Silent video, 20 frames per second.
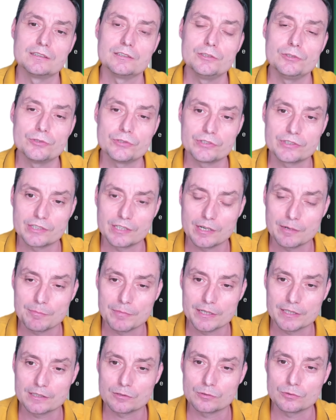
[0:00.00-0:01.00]
use
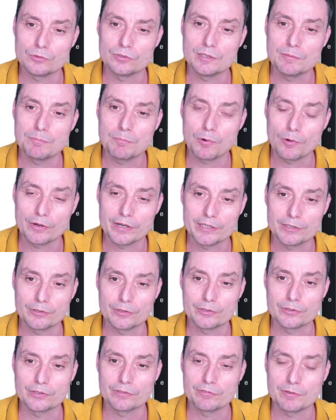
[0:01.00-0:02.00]
Streamlit to deploy it
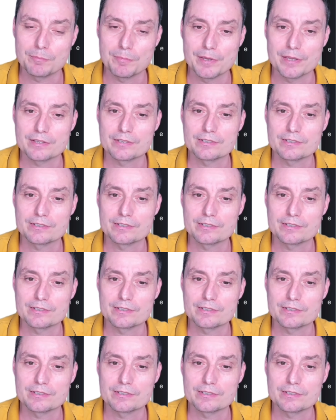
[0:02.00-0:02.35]
on your VPS